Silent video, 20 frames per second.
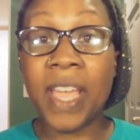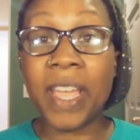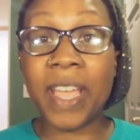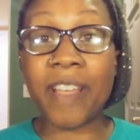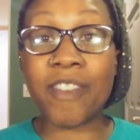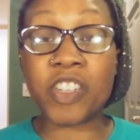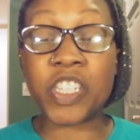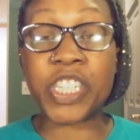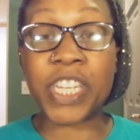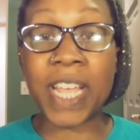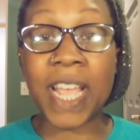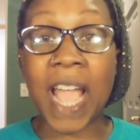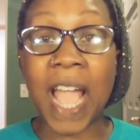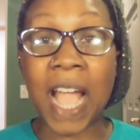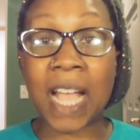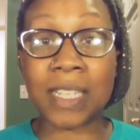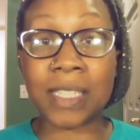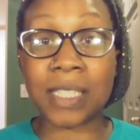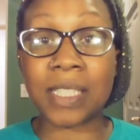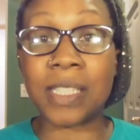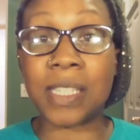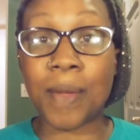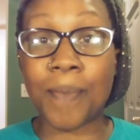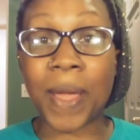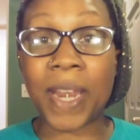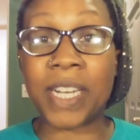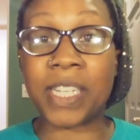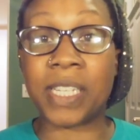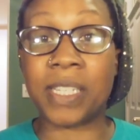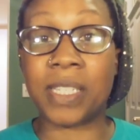If she asks
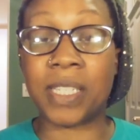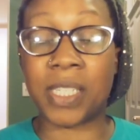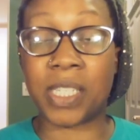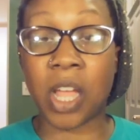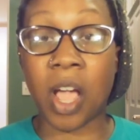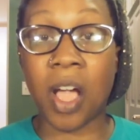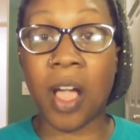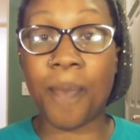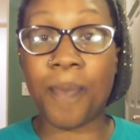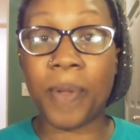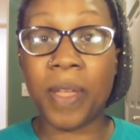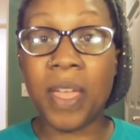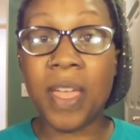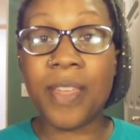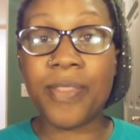somebody to stop,